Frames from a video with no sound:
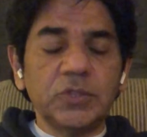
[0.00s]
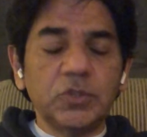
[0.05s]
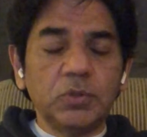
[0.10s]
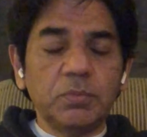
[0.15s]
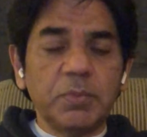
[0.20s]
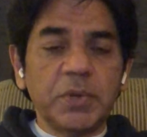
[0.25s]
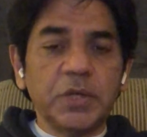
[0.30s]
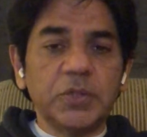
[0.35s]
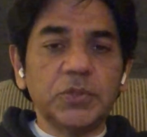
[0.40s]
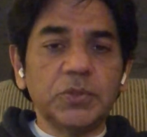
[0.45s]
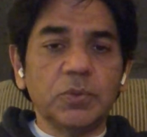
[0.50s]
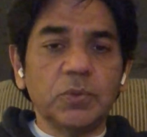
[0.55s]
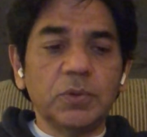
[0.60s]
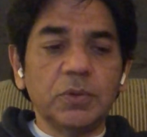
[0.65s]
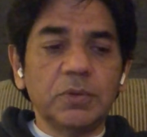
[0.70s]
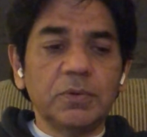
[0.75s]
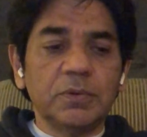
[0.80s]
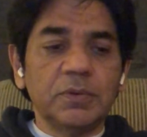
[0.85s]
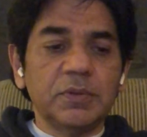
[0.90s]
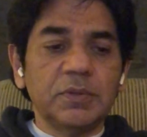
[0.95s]
make sure
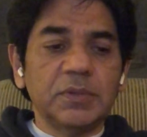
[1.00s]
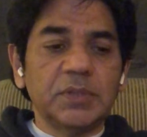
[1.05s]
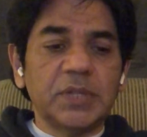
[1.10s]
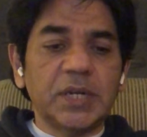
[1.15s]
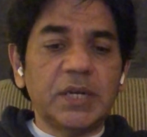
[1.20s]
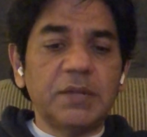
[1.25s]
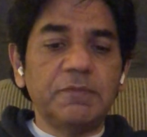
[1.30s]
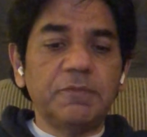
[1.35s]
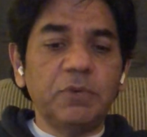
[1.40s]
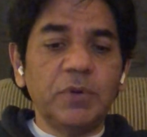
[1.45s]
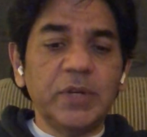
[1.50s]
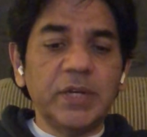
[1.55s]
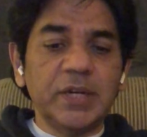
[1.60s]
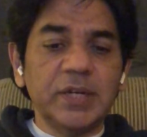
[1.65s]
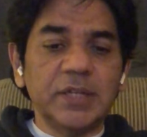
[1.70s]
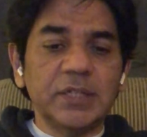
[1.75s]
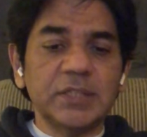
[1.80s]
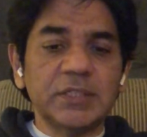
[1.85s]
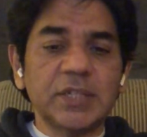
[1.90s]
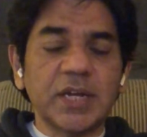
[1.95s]
that he fully
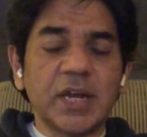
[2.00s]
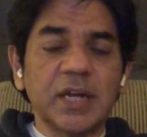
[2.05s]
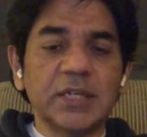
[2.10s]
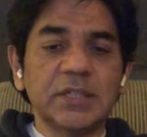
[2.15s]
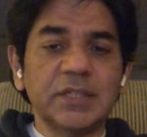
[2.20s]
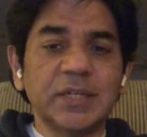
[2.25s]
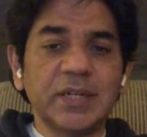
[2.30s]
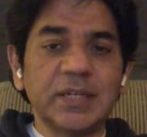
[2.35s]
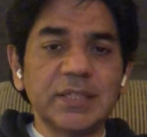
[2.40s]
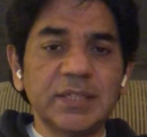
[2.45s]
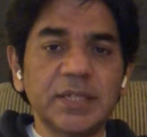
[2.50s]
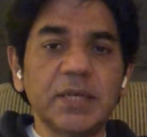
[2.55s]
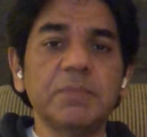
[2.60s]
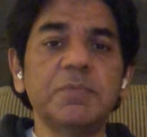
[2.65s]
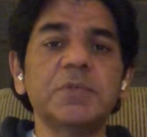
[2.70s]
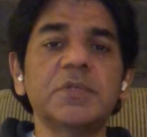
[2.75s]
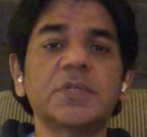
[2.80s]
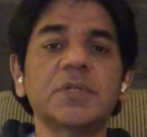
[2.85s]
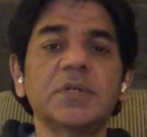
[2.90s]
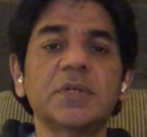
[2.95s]
understands and
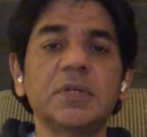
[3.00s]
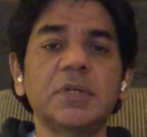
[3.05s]
accepts